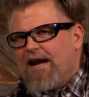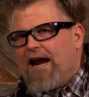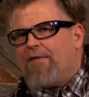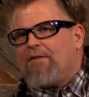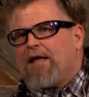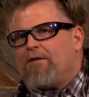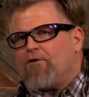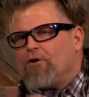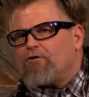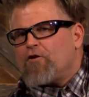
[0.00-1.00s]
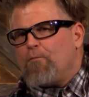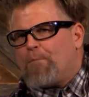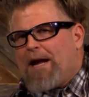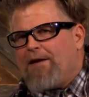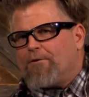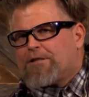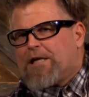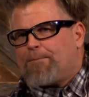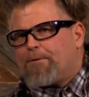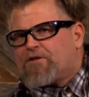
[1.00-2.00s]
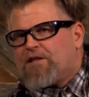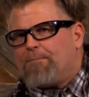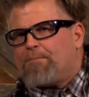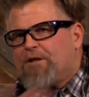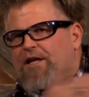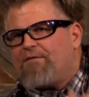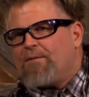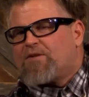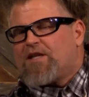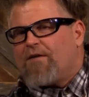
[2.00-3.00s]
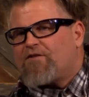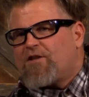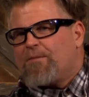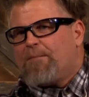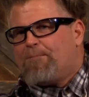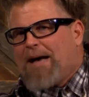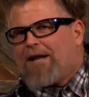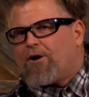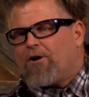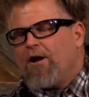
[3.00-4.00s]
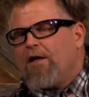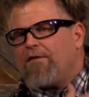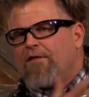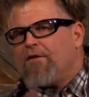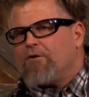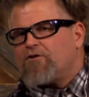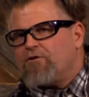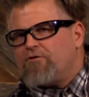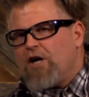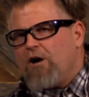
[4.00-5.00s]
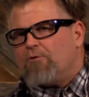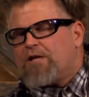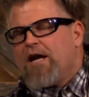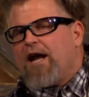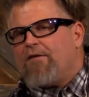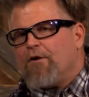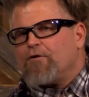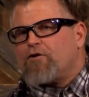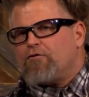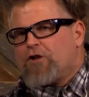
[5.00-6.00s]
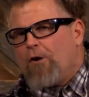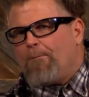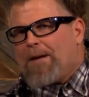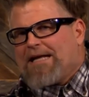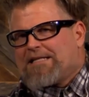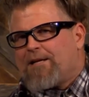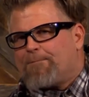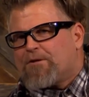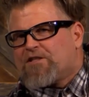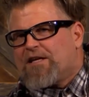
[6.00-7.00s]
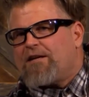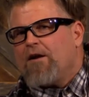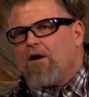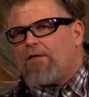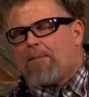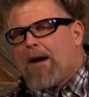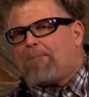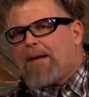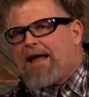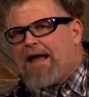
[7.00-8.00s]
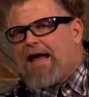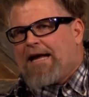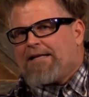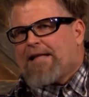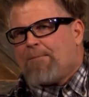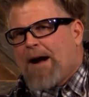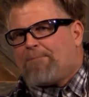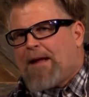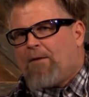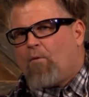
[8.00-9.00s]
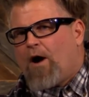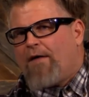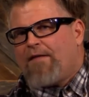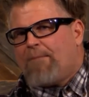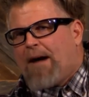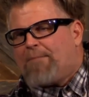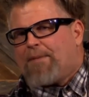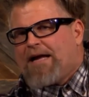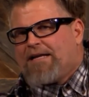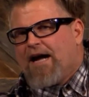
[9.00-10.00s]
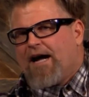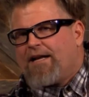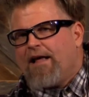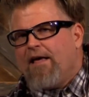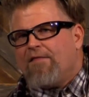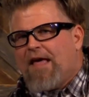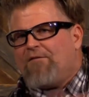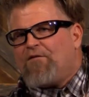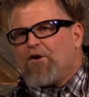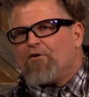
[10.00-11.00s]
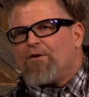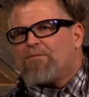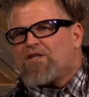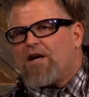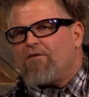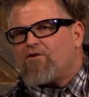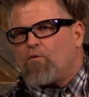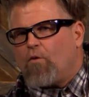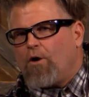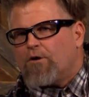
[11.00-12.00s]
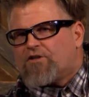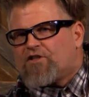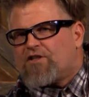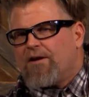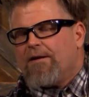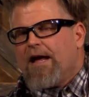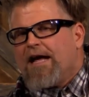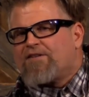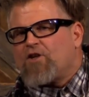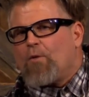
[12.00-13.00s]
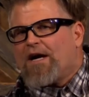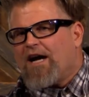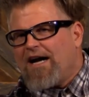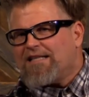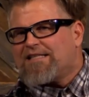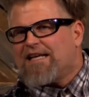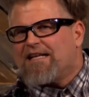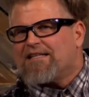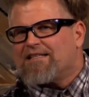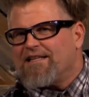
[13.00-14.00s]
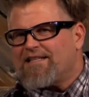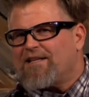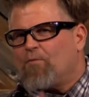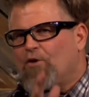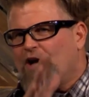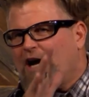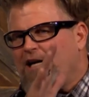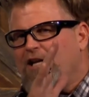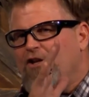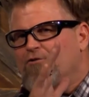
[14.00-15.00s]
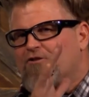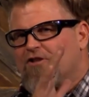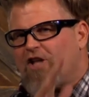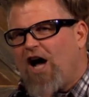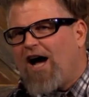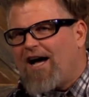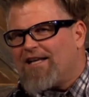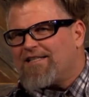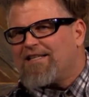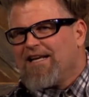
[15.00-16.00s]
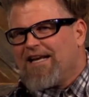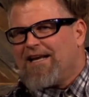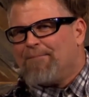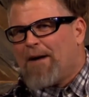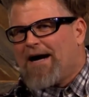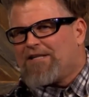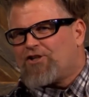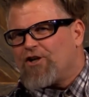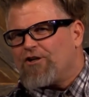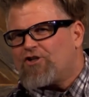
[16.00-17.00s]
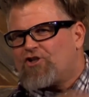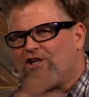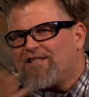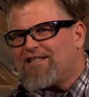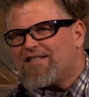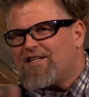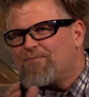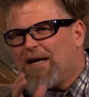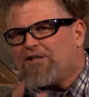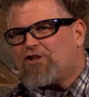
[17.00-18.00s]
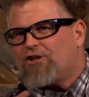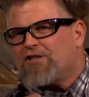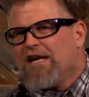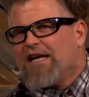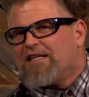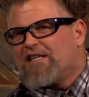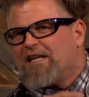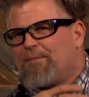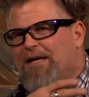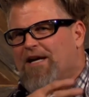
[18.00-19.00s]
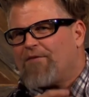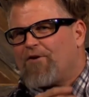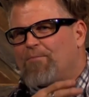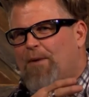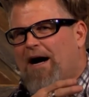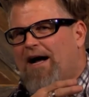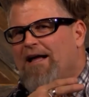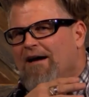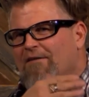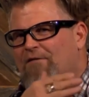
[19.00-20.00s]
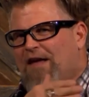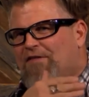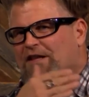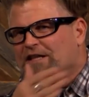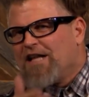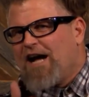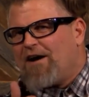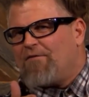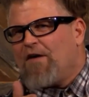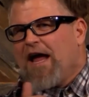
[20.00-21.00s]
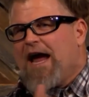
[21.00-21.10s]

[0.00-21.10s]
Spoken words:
And then those who pay their 10% believe themselves to be better than those who don't. And those who don't pay 10%, they might pay 8, they might pay 1, they might pay none. They feel themselves worse. And so what God said is, listen, we're not going to use laws in my church. Jesus says my church is going to be governed by faith and love.